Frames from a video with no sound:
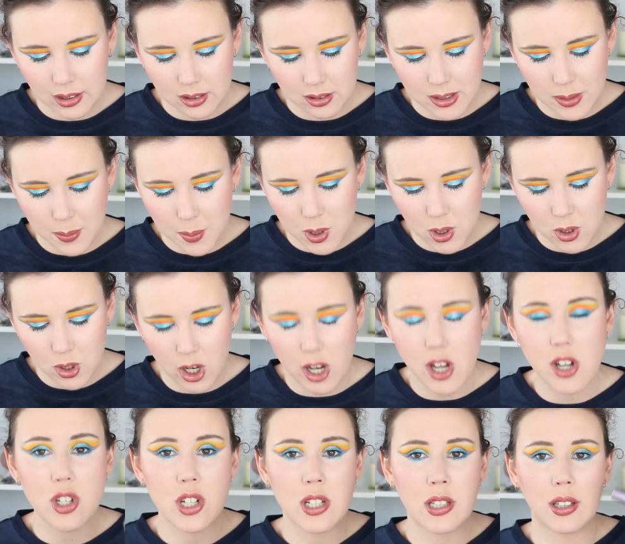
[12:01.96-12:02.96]
Lip
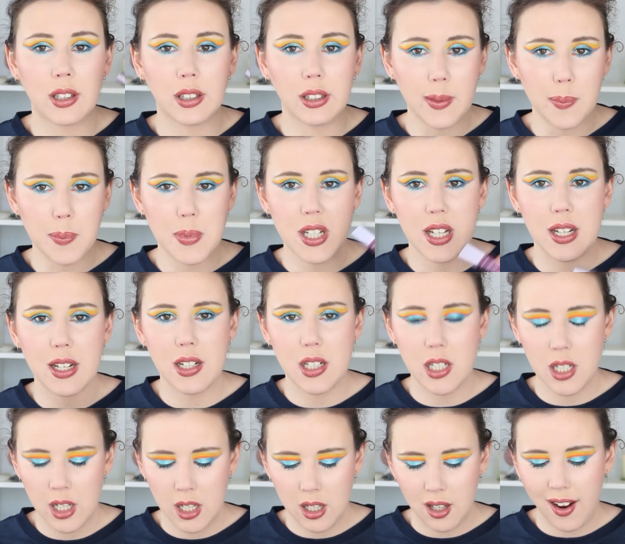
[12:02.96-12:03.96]
Surgeon Lip
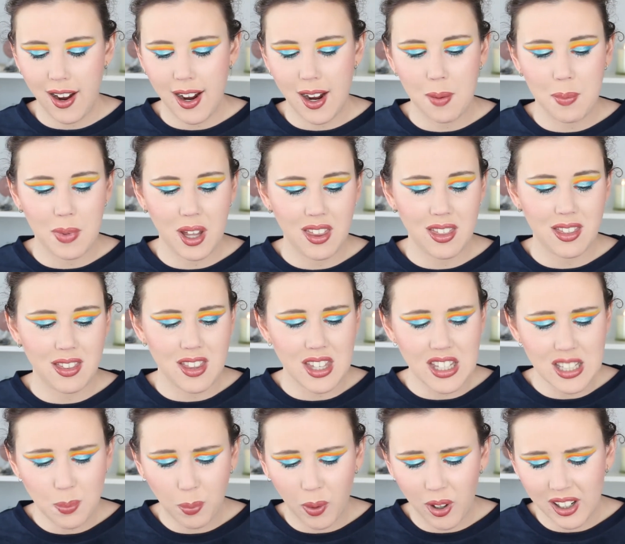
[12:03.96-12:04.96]
Tint.
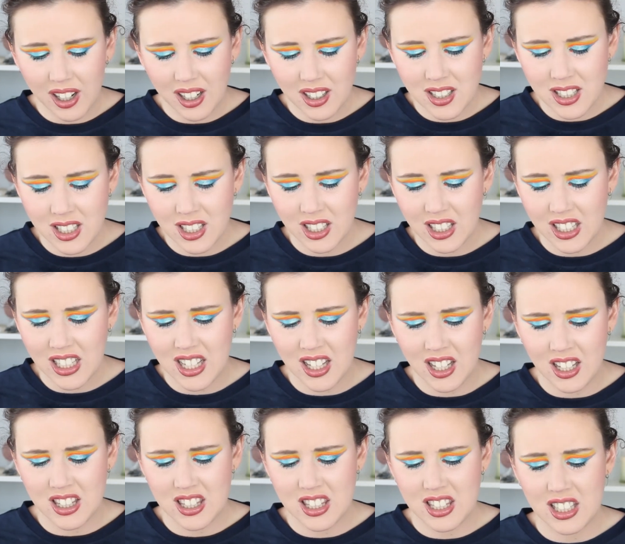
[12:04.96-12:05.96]
This product
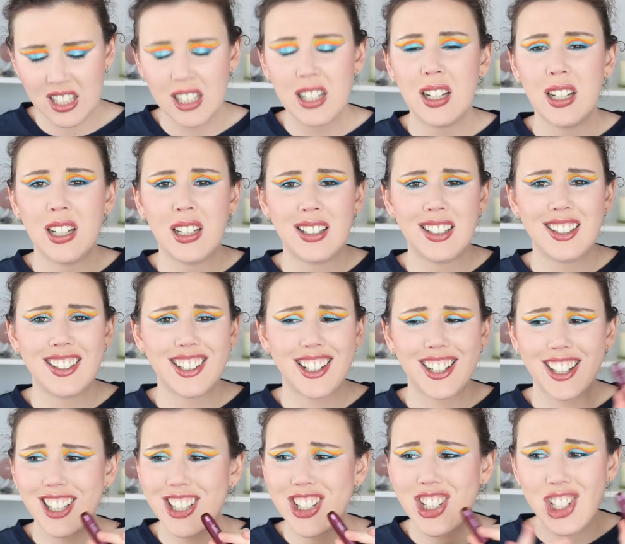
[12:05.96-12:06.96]
is
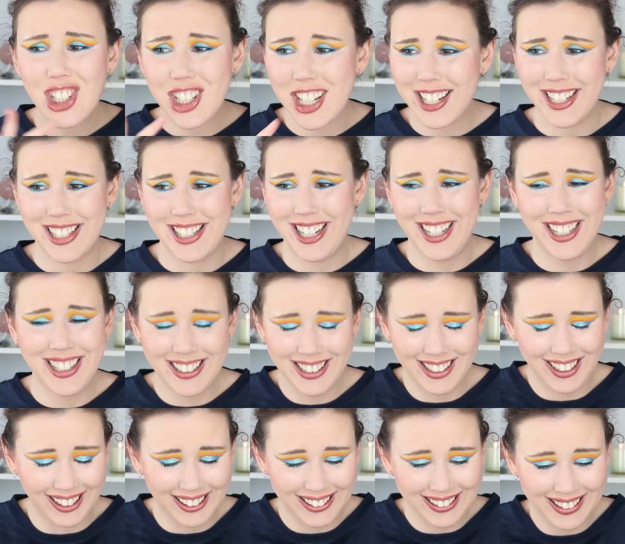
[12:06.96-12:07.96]
shit.
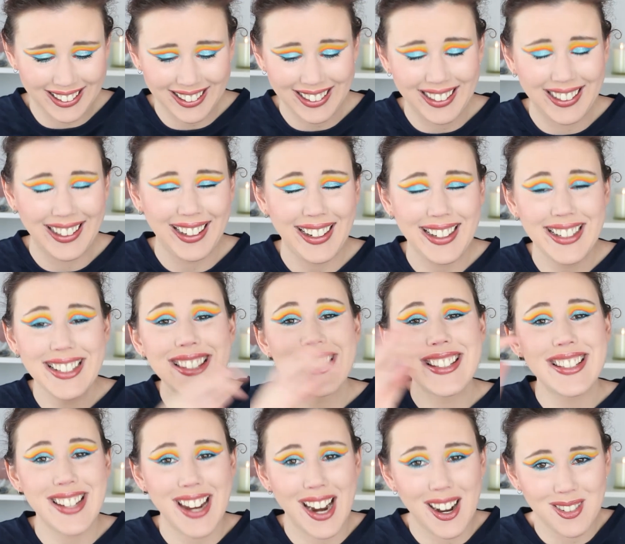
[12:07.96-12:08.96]
Like,
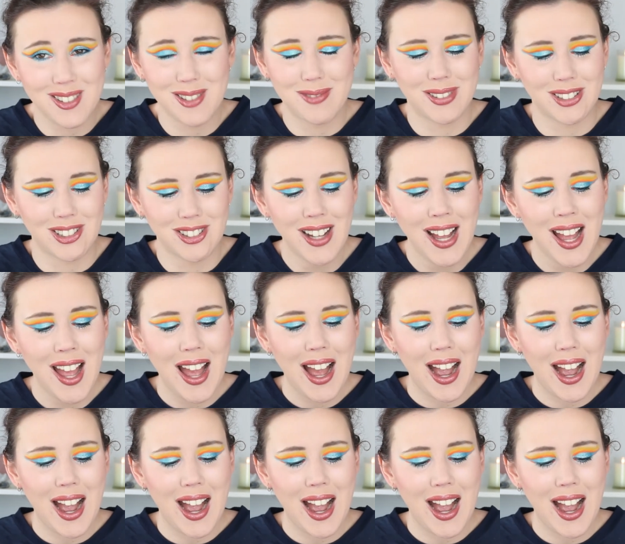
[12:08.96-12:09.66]
it's terrible.